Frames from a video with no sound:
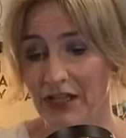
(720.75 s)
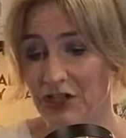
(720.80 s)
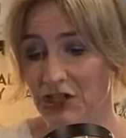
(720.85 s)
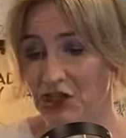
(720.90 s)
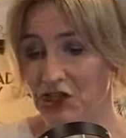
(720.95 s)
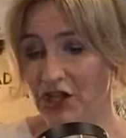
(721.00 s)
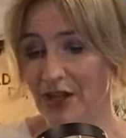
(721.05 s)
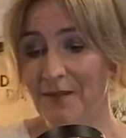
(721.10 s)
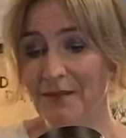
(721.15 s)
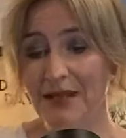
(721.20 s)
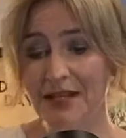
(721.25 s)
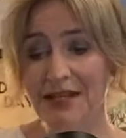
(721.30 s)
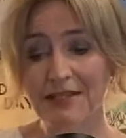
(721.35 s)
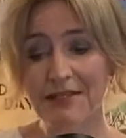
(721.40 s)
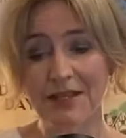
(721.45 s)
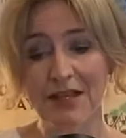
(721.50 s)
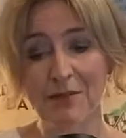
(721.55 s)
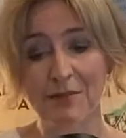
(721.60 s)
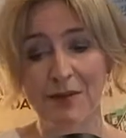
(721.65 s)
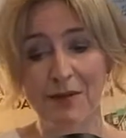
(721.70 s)
chimneys
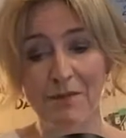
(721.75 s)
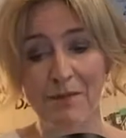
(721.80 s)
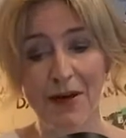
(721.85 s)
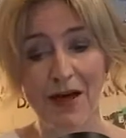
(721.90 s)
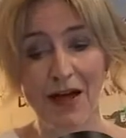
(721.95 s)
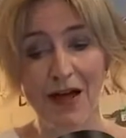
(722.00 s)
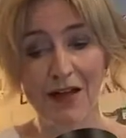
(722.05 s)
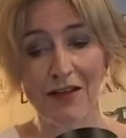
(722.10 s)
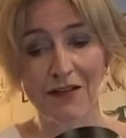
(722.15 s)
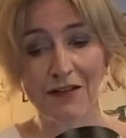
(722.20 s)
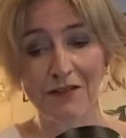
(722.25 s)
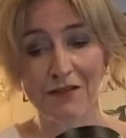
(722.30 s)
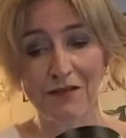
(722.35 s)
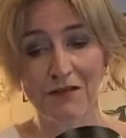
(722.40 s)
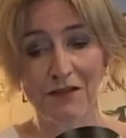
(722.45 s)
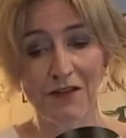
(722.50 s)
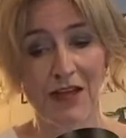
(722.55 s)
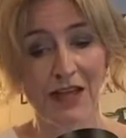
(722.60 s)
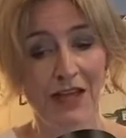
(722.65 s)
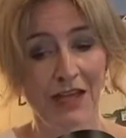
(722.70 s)
up above.
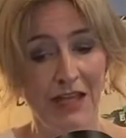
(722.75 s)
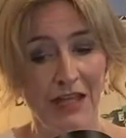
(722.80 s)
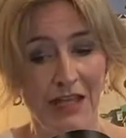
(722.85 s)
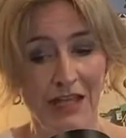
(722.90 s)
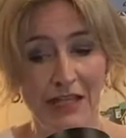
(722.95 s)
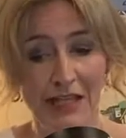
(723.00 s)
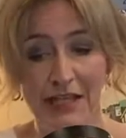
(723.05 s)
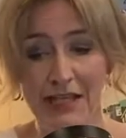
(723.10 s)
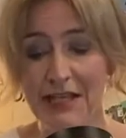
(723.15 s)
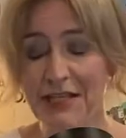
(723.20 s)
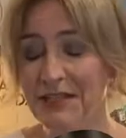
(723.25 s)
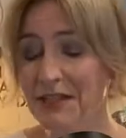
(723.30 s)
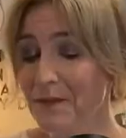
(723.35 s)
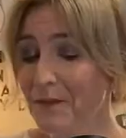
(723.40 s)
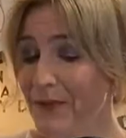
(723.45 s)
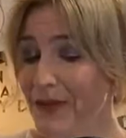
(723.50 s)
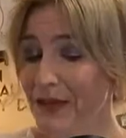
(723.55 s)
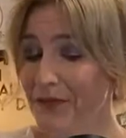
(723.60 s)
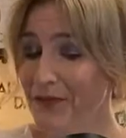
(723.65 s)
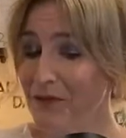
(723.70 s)

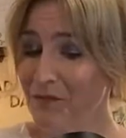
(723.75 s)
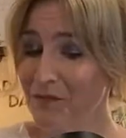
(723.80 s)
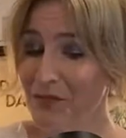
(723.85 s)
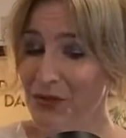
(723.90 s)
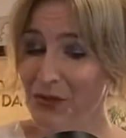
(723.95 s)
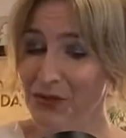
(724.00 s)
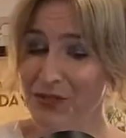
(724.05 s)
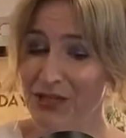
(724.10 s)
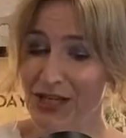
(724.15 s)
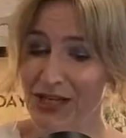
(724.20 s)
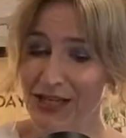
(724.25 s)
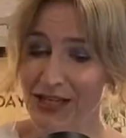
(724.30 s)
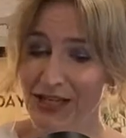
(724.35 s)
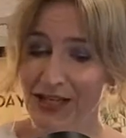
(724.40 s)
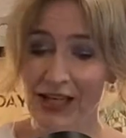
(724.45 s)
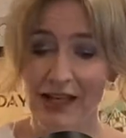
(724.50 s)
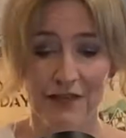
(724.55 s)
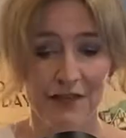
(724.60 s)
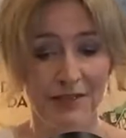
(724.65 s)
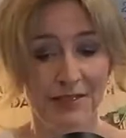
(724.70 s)
Elizabethan beauty,
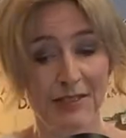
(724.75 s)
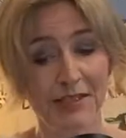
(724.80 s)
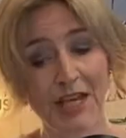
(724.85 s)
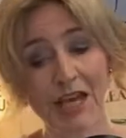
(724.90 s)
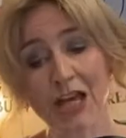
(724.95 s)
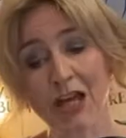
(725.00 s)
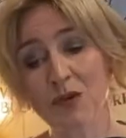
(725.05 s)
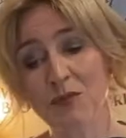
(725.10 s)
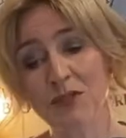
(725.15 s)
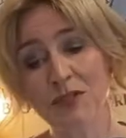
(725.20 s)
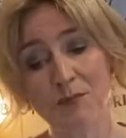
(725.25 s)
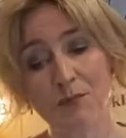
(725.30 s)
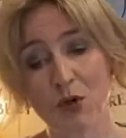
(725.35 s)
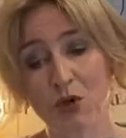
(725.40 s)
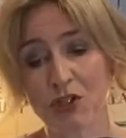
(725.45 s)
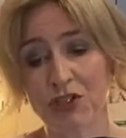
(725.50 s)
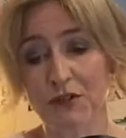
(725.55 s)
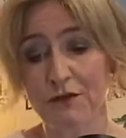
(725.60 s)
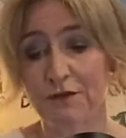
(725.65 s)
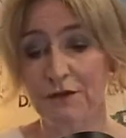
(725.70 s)
this town was born
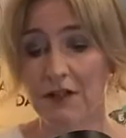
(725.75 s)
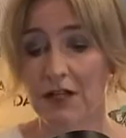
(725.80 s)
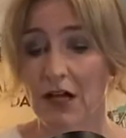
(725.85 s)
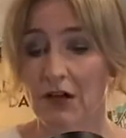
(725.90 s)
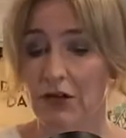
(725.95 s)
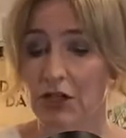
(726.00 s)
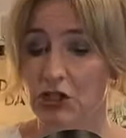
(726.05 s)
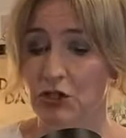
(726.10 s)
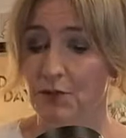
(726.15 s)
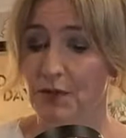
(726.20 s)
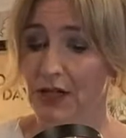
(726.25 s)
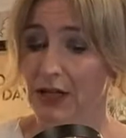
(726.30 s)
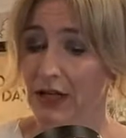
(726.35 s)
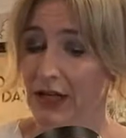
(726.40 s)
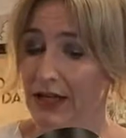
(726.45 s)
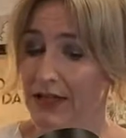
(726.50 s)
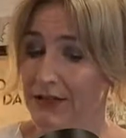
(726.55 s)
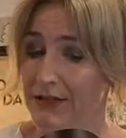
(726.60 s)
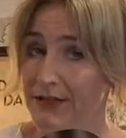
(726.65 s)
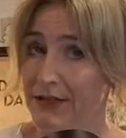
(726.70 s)
to flourish, but
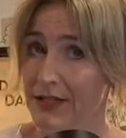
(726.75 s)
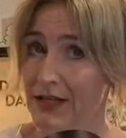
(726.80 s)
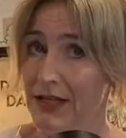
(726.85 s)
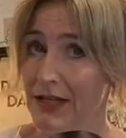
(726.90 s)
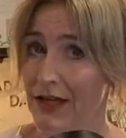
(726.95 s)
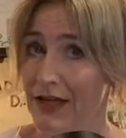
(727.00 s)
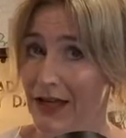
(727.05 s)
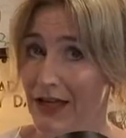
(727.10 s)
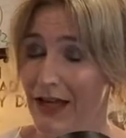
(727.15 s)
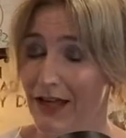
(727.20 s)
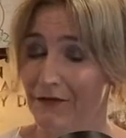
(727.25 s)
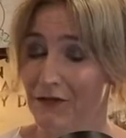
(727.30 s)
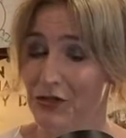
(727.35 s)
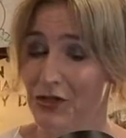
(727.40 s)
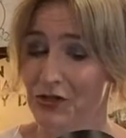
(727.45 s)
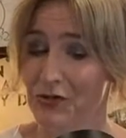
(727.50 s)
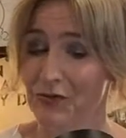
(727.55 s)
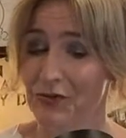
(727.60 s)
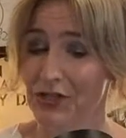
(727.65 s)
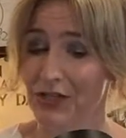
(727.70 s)
I see I have a
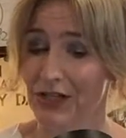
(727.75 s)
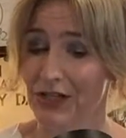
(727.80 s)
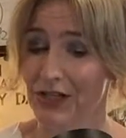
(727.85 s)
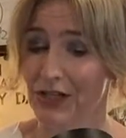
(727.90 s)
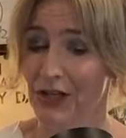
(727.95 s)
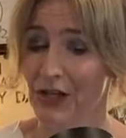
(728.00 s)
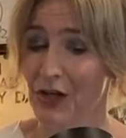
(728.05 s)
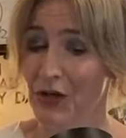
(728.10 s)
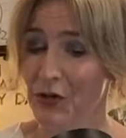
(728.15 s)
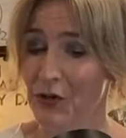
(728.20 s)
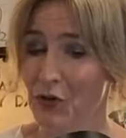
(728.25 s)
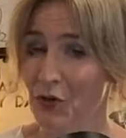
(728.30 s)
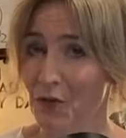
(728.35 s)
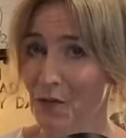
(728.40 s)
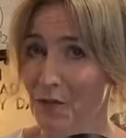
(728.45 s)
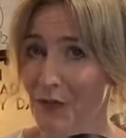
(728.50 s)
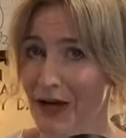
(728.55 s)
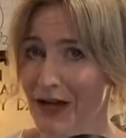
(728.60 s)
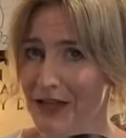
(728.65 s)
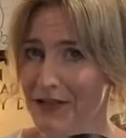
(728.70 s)
duty. Your
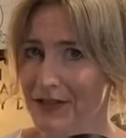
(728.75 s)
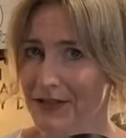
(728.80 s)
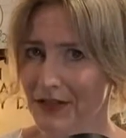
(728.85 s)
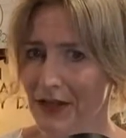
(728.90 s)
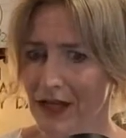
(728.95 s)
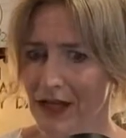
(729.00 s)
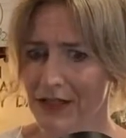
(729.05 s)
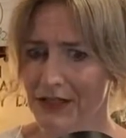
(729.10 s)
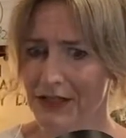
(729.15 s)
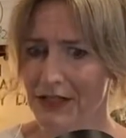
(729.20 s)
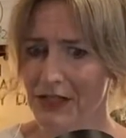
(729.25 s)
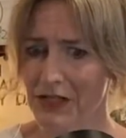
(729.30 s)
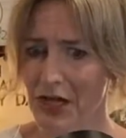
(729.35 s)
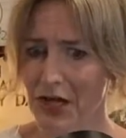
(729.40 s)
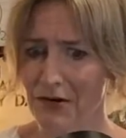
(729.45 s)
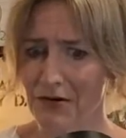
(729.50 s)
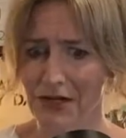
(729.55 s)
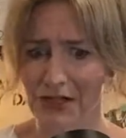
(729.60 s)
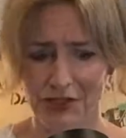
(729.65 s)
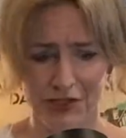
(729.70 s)
minds are
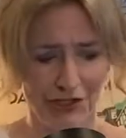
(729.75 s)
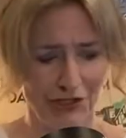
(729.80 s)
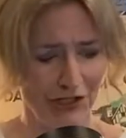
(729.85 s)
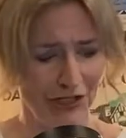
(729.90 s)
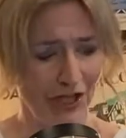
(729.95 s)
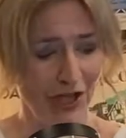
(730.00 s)
undernourished.